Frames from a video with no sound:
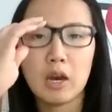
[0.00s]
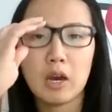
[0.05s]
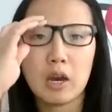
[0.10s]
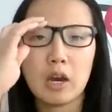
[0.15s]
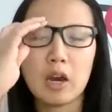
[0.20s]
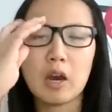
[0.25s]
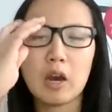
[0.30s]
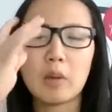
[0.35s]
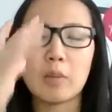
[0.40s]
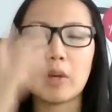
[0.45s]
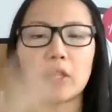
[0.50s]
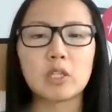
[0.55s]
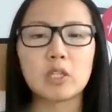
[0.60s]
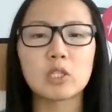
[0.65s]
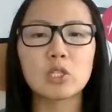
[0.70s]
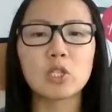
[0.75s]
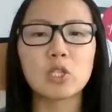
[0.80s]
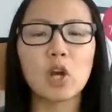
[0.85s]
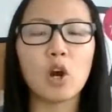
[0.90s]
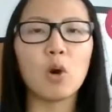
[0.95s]
and
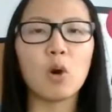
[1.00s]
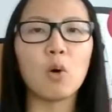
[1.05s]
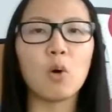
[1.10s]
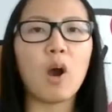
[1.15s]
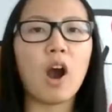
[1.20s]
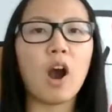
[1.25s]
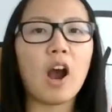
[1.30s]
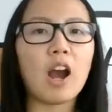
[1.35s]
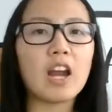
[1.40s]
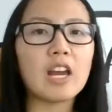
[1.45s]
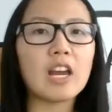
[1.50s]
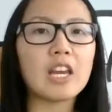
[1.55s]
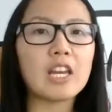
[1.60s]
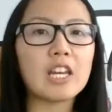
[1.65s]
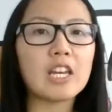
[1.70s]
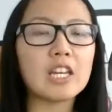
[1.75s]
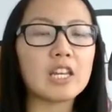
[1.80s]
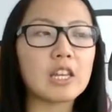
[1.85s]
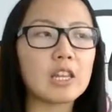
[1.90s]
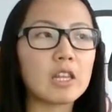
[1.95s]
so
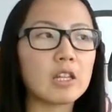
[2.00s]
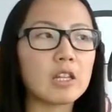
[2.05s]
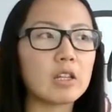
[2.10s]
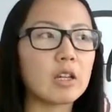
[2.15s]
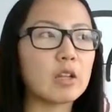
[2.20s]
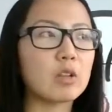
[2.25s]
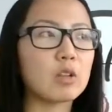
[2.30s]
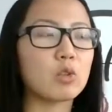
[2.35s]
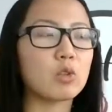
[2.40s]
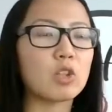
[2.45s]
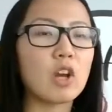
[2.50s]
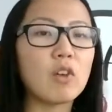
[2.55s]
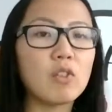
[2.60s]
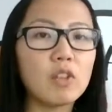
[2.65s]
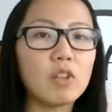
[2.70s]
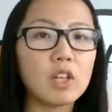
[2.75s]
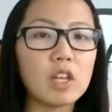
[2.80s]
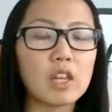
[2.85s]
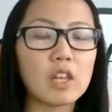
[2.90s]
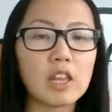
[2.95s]
I
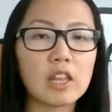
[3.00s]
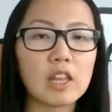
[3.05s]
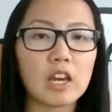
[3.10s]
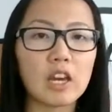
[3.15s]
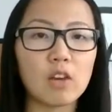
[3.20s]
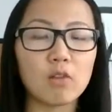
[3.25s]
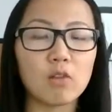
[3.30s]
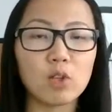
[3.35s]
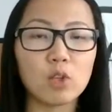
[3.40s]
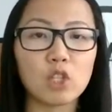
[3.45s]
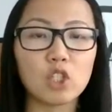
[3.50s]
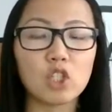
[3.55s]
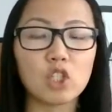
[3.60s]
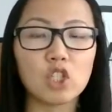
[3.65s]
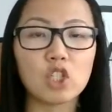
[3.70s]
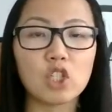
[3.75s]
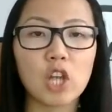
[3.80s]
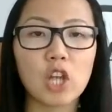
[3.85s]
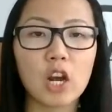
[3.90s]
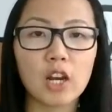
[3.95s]
definitely think that if you can
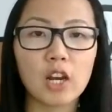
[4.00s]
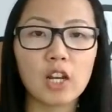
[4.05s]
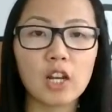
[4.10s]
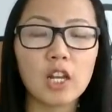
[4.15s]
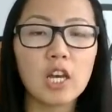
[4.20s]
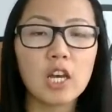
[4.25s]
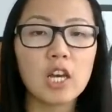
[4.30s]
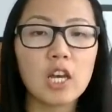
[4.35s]
just share it,